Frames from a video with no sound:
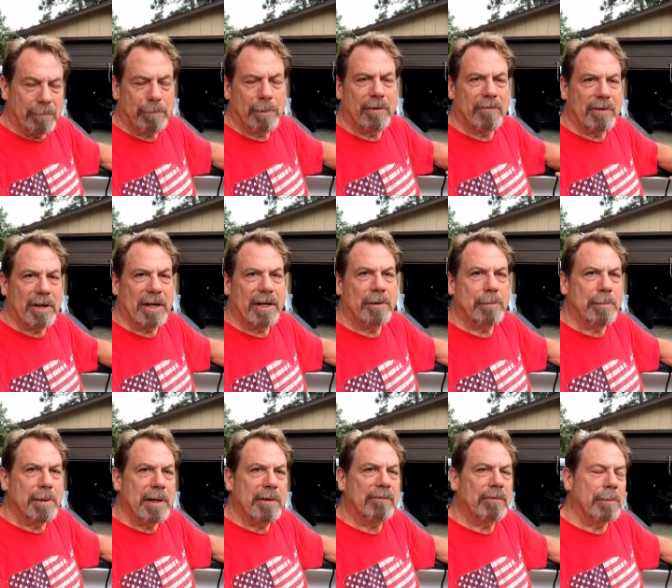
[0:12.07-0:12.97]
have
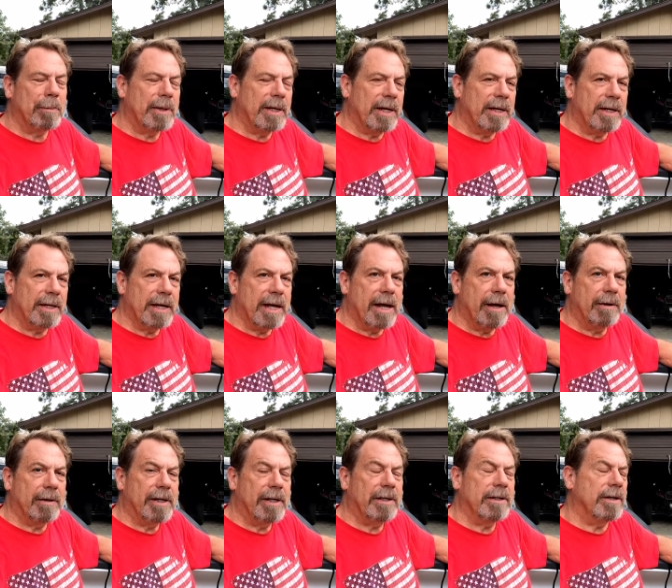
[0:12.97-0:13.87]
prevented me from getting
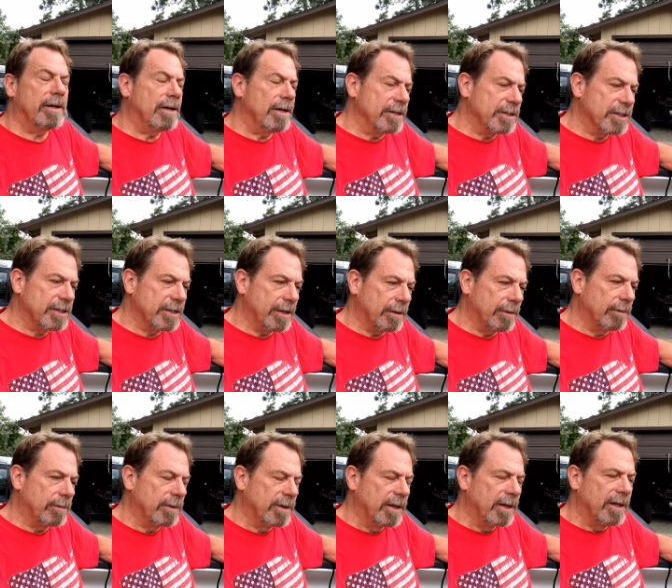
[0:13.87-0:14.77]
out, and
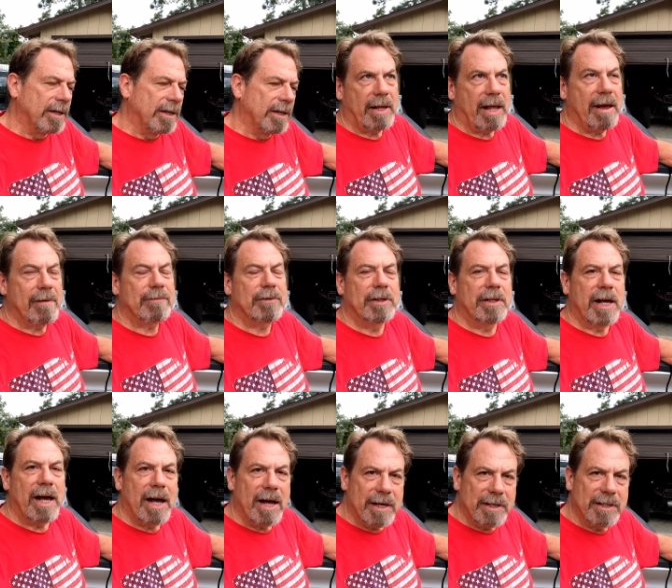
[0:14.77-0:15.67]
also after
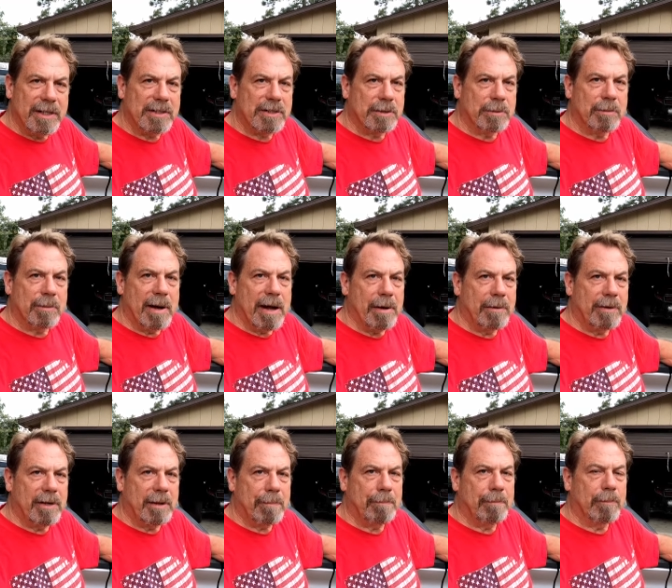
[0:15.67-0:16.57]
the High Desert
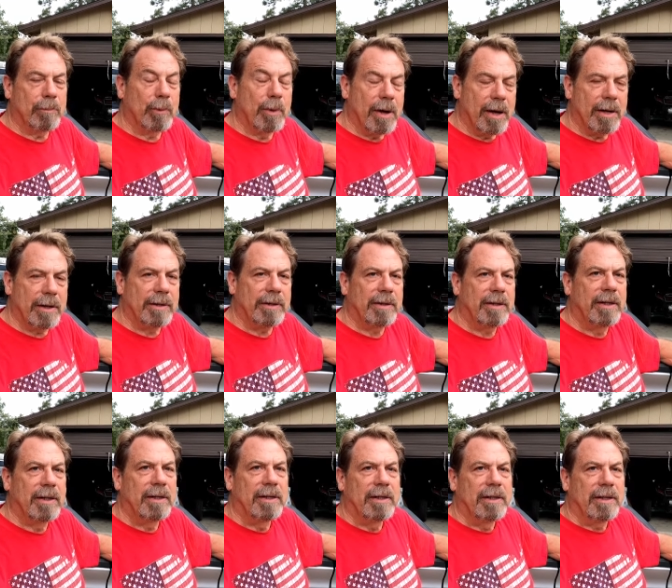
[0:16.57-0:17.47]
Roundup run,
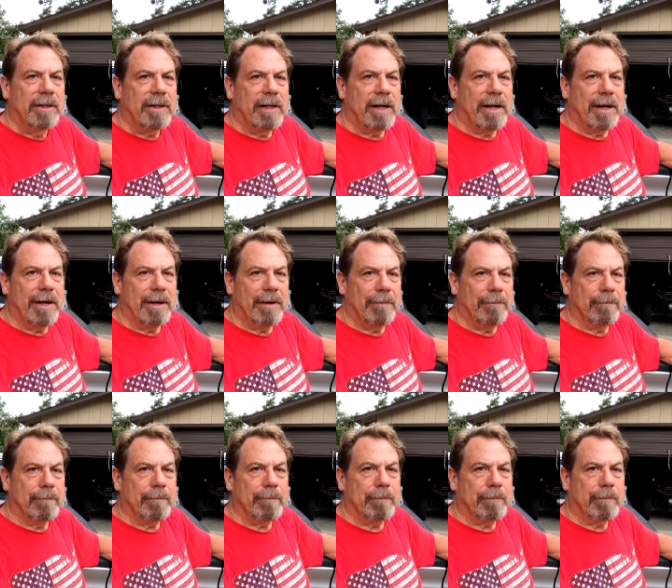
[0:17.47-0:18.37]

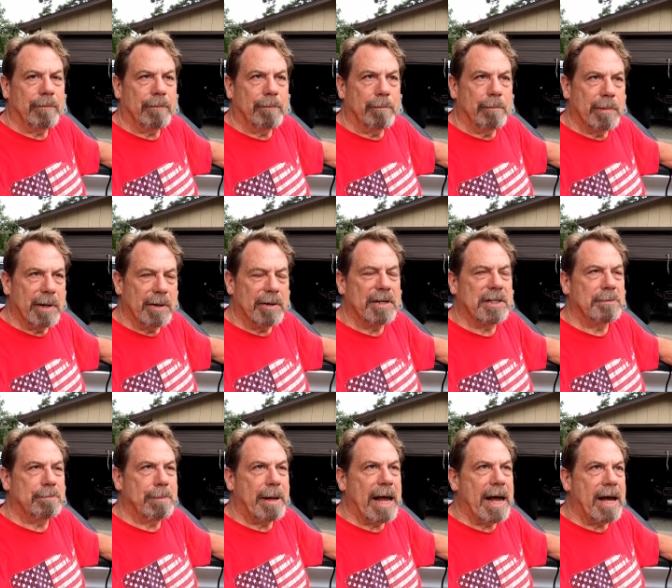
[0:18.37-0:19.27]

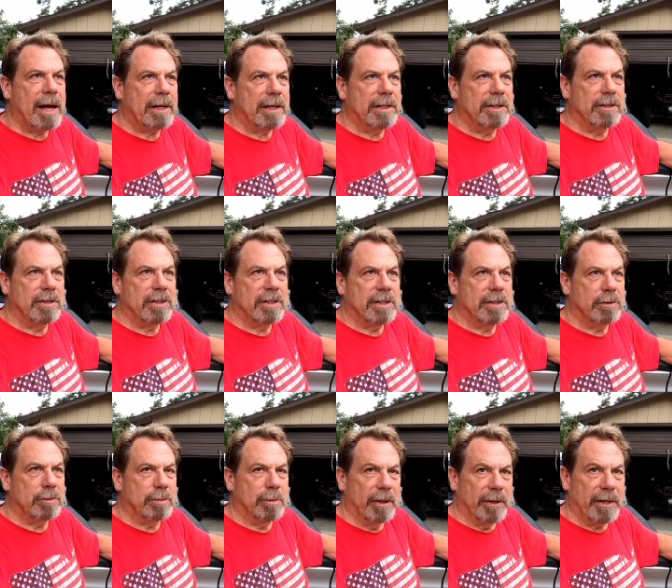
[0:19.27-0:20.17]
Mary's back
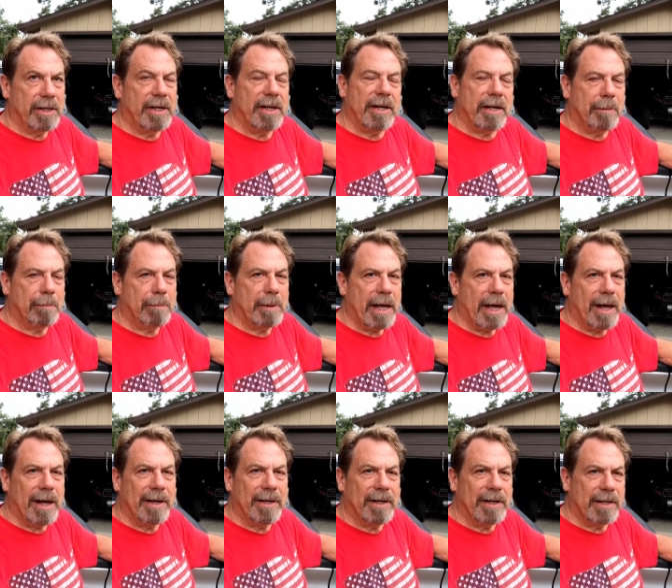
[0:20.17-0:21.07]
is really getting
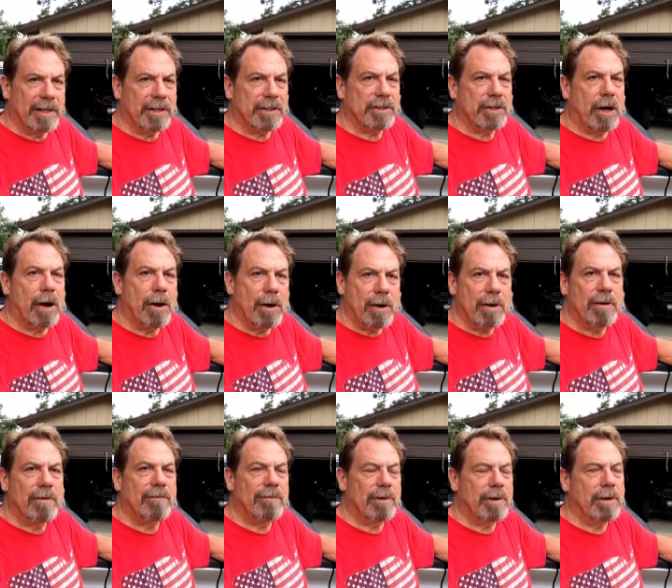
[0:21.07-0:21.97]
bad, and it's
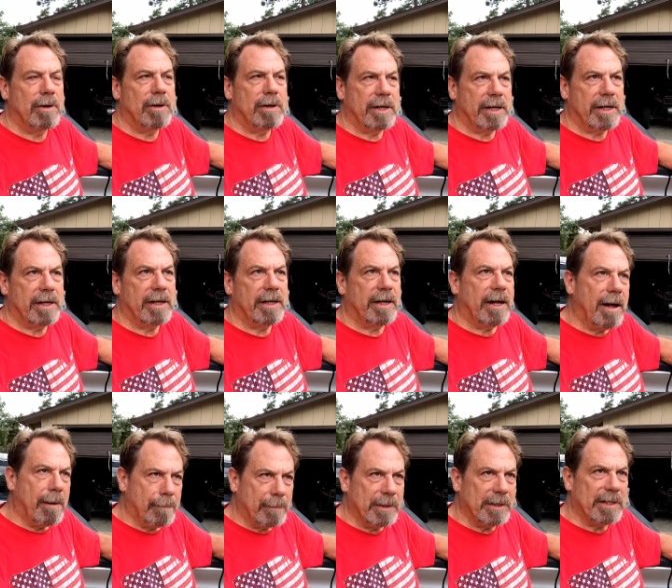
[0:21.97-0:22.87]
hard for her to get
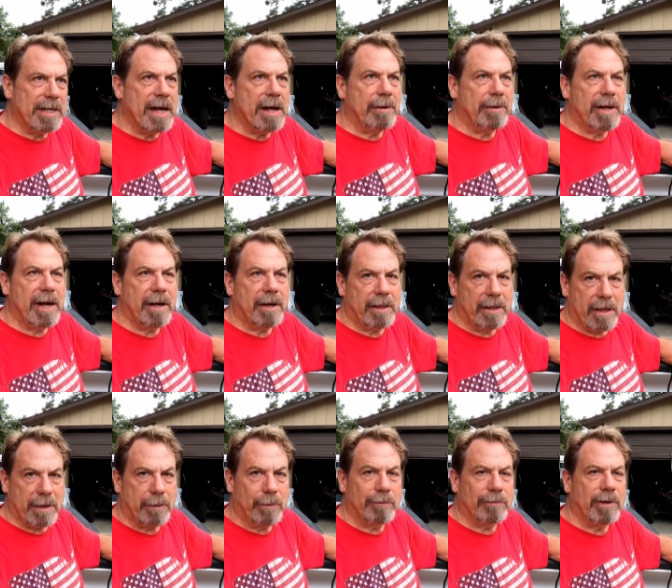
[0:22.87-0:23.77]
up and down out of
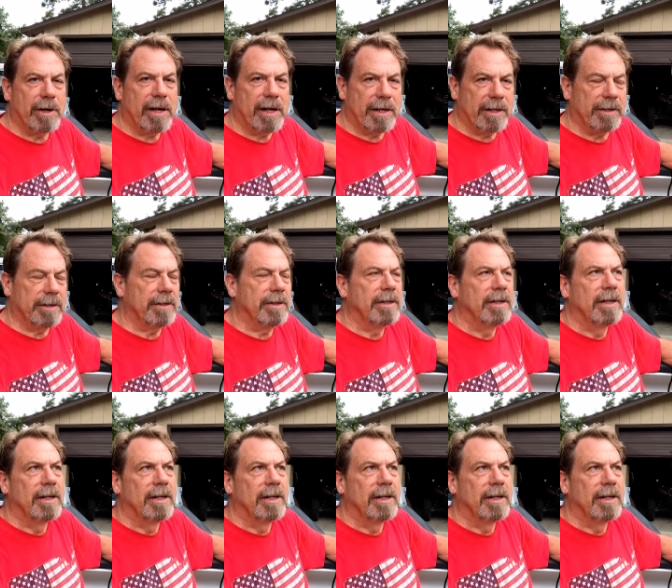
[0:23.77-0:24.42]
that overhead